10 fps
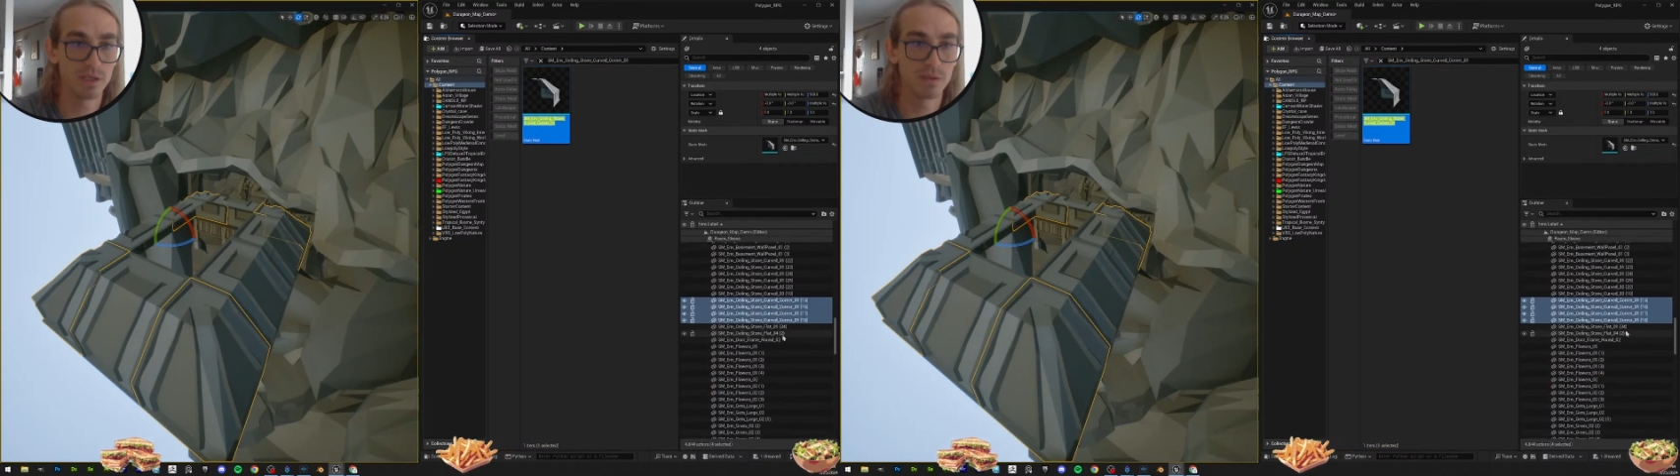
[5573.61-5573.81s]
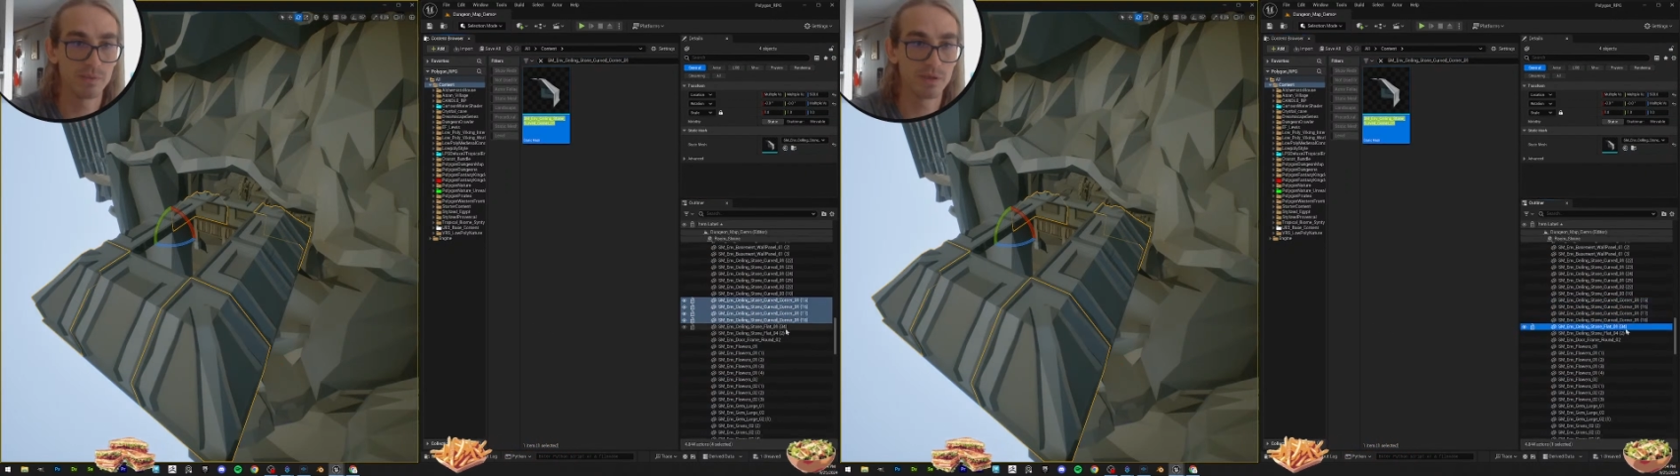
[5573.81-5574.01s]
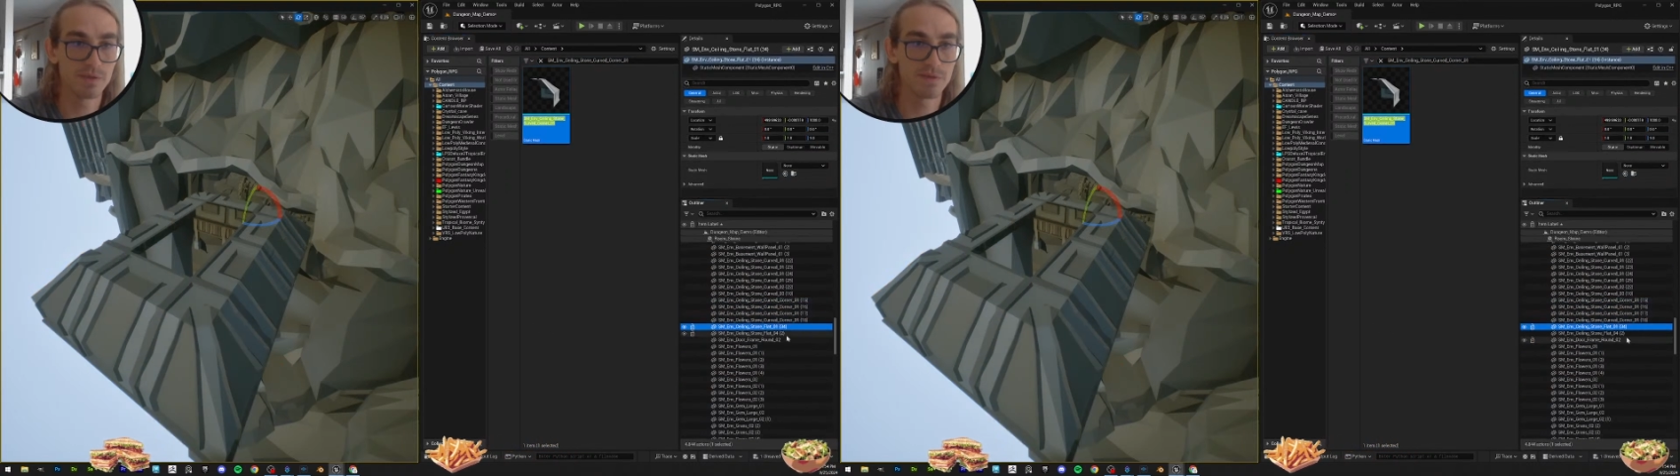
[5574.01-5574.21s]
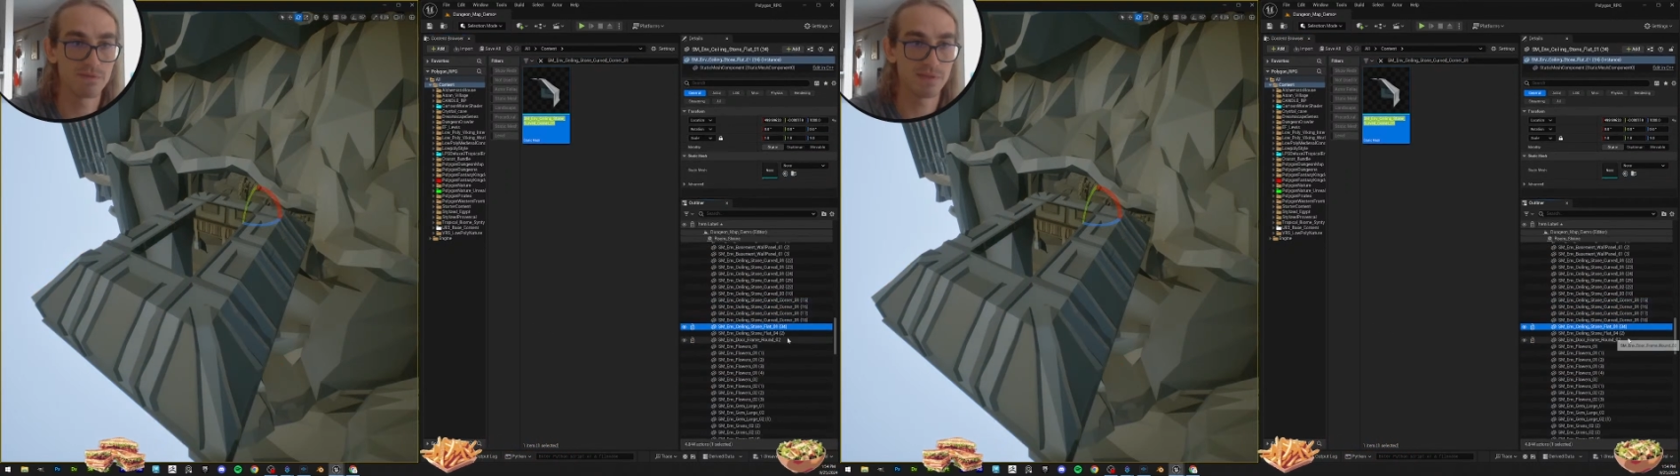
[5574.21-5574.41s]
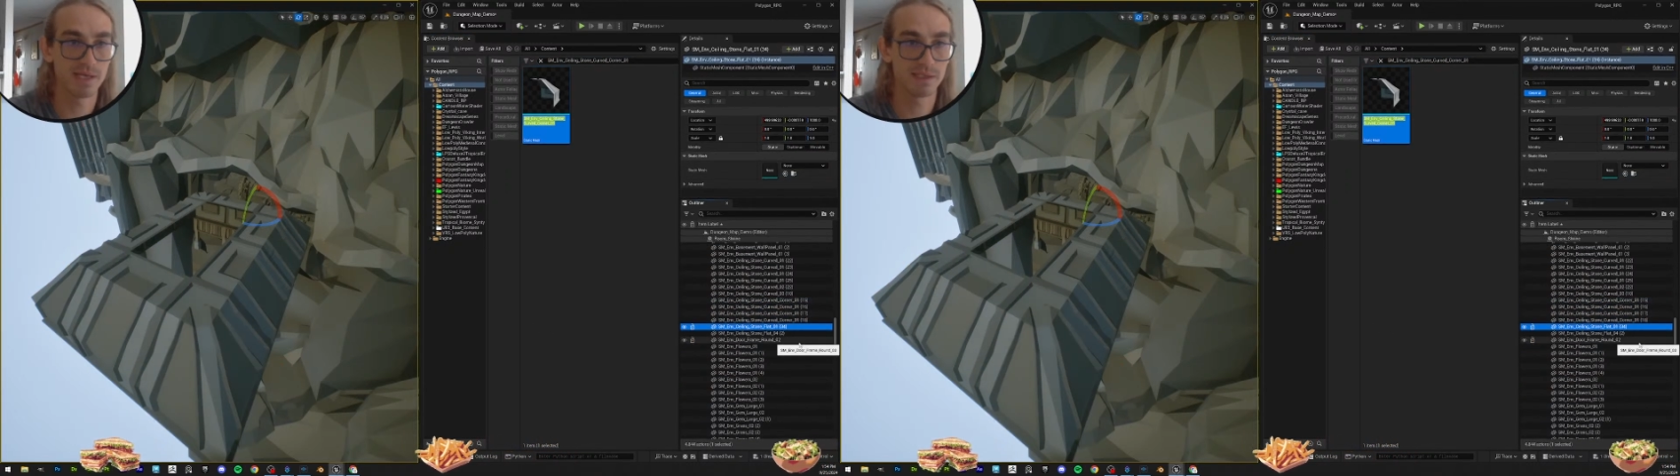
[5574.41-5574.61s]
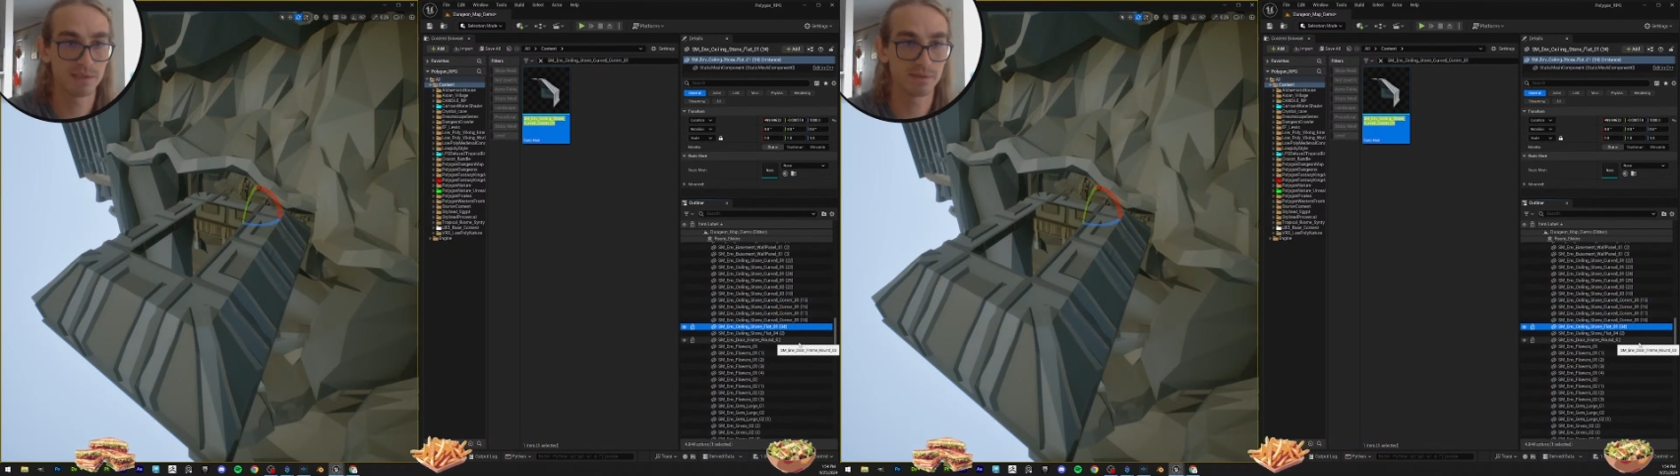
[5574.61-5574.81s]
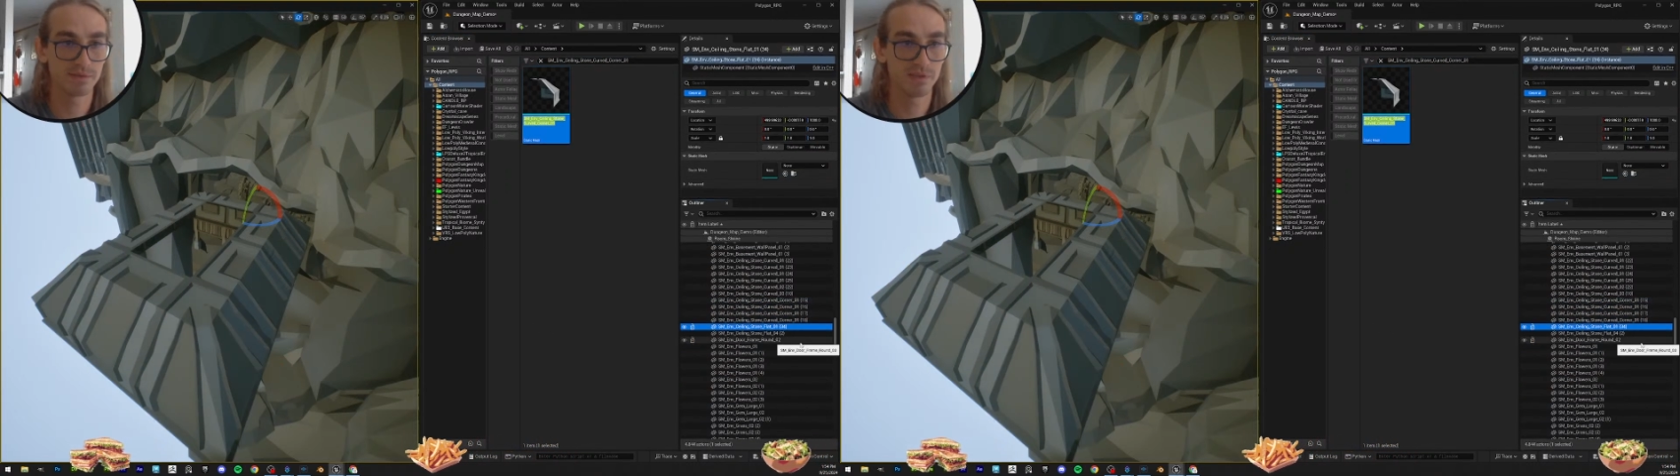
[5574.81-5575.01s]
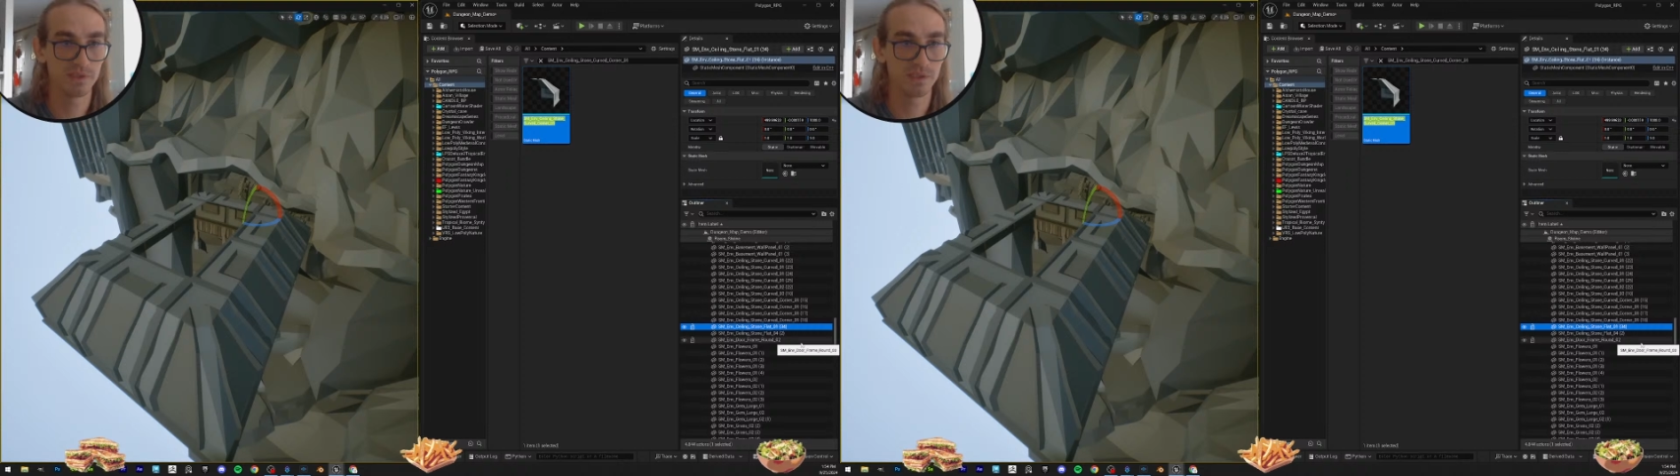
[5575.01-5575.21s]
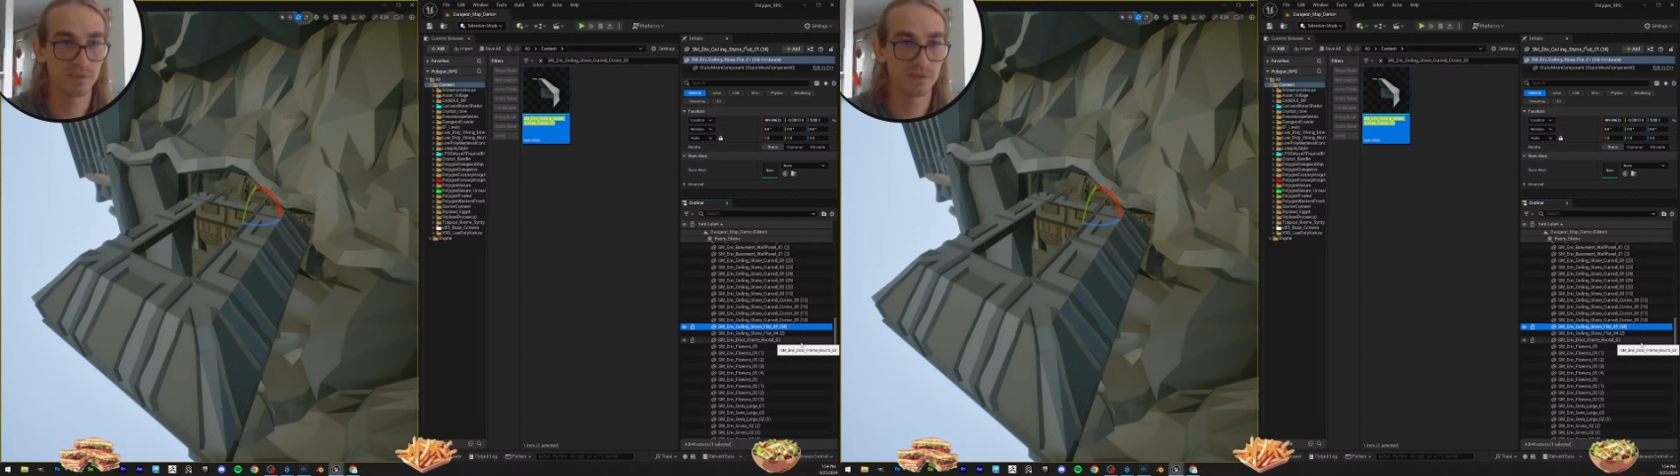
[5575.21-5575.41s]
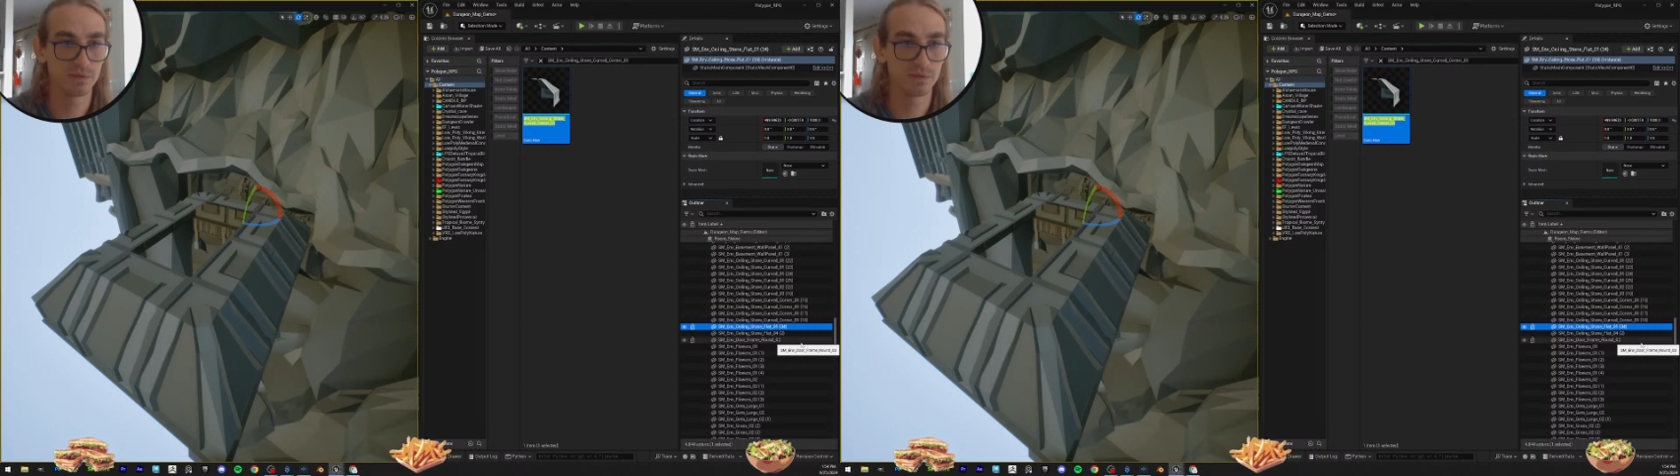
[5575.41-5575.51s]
We got the flat ceiling.